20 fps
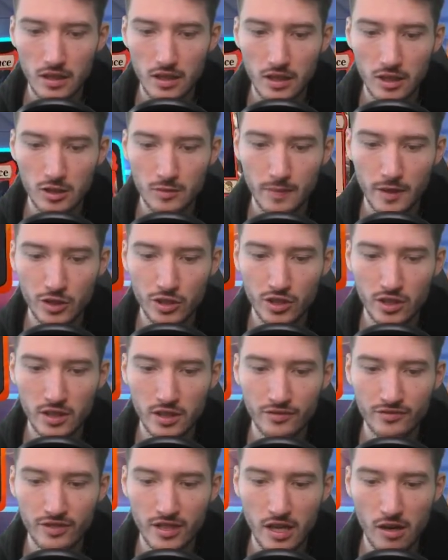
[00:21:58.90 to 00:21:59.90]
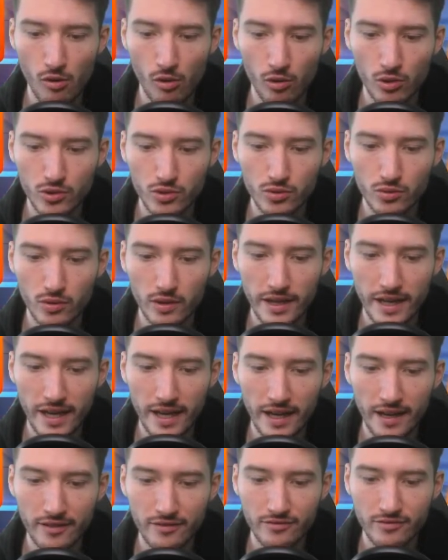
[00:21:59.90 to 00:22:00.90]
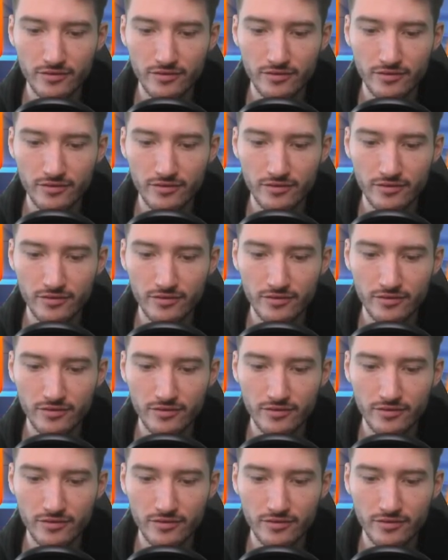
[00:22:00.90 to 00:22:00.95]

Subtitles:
Especially if they also have...